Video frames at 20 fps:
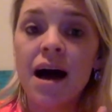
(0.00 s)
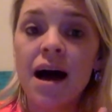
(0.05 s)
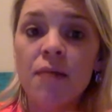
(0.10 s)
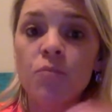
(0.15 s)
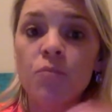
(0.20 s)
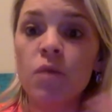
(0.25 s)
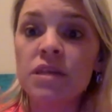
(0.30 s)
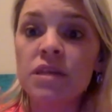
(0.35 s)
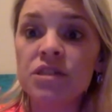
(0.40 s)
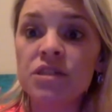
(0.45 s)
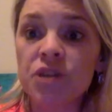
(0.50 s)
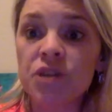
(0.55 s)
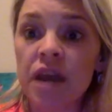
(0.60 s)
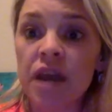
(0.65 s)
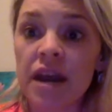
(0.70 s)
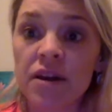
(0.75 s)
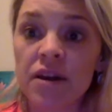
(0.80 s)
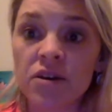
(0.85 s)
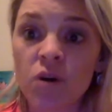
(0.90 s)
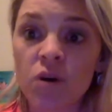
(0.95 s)
What's your
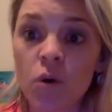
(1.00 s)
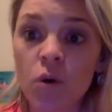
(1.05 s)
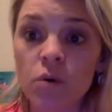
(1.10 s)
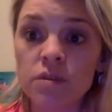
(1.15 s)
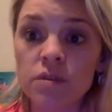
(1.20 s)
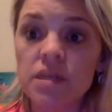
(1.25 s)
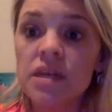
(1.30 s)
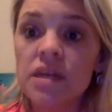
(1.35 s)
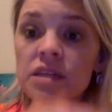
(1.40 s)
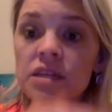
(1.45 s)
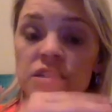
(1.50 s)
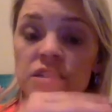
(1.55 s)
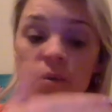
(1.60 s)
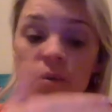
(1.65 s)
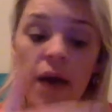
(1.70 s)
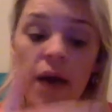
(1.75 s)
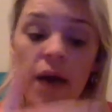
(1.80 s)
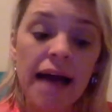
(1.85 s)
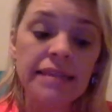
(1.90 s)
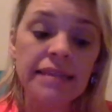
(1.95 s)
hair goals? So
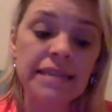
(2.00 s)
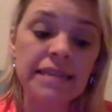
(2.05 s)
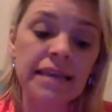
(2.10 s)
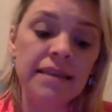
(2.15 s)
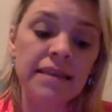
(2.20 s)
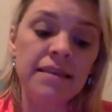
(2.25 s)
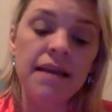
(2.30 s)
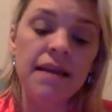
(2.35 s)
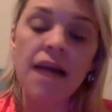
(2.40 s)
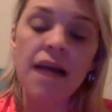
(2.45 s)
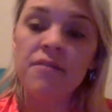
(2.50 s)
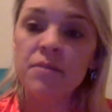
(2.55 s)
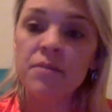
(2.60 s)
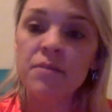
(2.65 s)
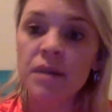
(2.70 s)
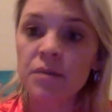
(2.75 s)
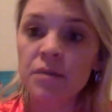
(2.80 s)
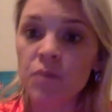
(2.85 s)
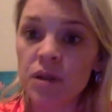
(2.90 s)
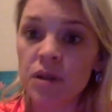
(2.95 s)
asking
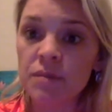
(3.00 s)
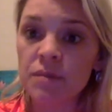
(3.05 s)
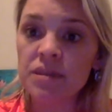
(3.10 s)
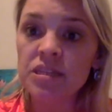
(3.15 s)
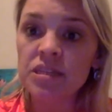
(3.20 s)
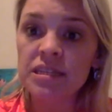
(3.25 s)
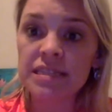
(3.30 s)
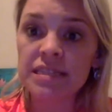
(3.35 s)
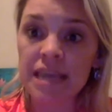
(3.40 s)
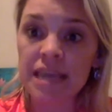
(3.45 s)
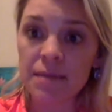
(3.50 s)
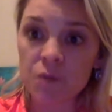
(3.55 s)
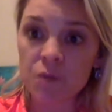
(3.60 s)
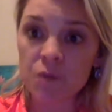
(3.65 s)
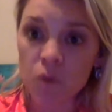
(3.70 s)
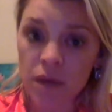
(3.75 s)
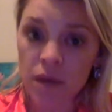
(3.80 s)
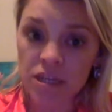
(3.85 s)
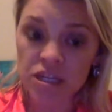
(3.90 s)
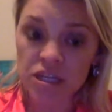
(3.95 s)
everybody pretty much the same
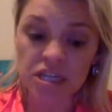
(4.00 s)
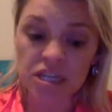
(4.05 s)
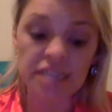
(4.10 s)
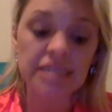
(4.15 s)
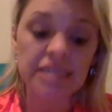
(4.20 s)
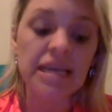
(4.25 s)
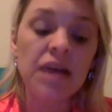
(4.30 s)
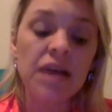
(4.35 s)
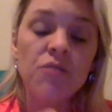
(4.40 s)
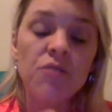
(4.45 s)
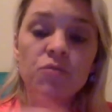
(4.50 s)
questions,